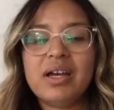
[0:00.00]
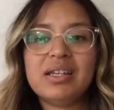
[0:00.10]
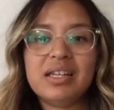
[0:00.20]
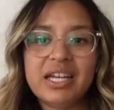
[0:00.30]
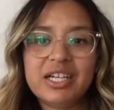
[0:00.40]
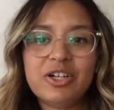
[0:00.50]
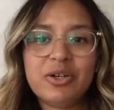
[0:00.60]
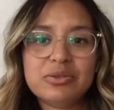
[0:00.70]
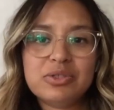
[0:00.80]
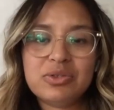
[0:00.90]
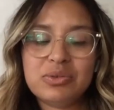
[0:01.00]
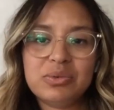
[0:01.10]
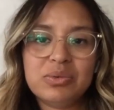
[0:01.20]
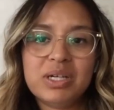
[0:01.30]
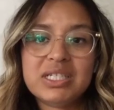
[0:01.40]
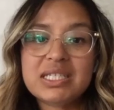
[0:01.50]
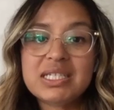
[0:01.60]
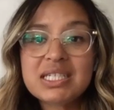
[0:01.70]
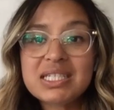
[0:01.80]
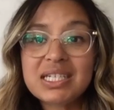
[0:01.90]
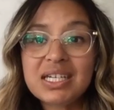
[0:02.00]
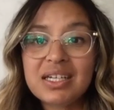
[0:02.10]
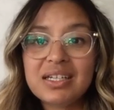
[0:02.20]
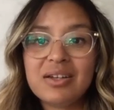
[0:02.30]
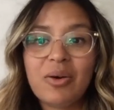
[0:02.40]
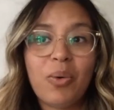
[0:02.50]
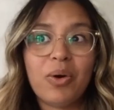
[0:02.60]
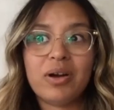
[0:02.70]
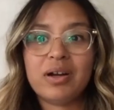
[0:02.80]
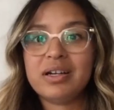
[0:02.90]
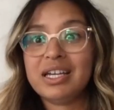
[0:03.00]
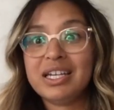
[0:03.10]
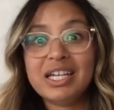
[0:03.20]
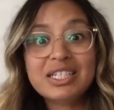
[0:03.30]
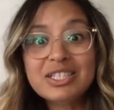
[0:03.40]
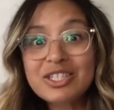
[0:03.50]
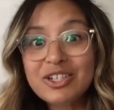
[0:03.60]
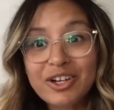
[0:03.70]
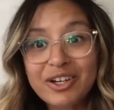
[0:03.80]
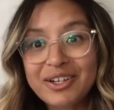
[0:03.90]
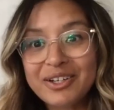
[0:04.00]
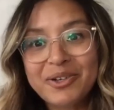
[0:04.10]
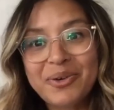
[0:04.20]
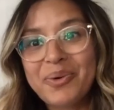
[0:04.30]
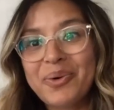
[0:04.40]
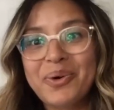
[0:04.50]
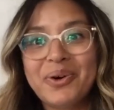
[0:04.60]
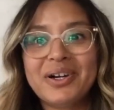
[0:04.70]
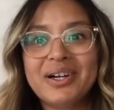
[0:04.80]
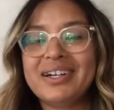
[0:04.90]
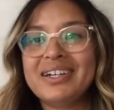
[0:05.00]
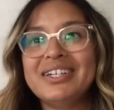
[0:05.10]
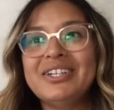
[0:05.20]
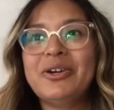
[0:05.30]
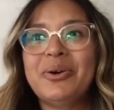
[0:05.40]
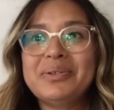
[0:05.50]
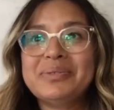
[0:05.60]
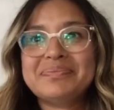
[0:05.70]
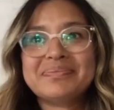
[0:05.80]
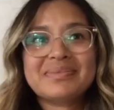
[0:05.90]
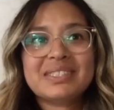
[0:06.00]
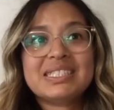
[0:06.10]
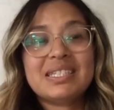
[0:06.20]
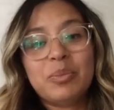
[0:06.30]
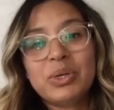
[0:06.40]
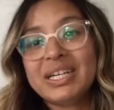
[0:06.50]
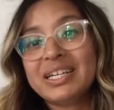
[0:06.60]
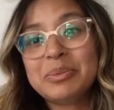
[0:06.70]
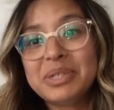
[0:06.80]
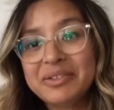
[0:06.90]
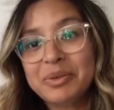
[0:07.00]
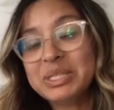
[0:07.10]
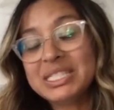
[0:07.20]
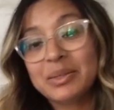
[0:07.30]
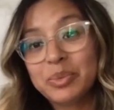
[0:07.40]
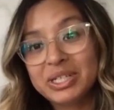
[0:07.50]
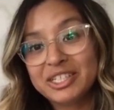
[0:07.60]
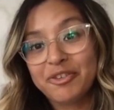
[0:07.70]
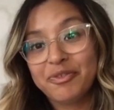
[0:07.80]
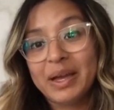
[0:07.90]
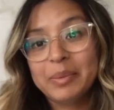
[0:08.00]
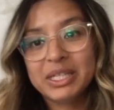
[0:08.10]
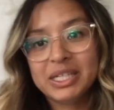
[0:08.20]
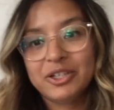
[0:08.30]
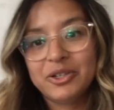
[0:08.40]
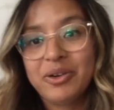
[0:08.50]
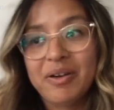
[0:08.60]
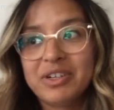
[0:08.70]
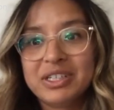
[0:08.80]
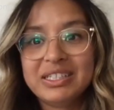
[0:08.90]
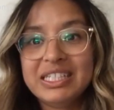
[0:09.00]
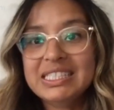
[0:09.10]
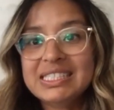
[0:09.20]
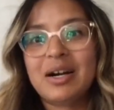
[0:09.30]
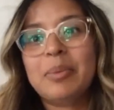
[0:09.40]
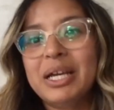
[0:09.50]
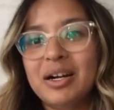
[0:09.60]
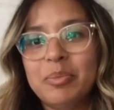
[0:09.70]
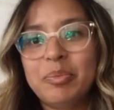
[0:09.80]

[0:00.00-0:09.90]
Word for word: and let it go to an assistant or an intern, or, you know, with someone, it could be, even be someone in your family. You know, you have a niece coming up,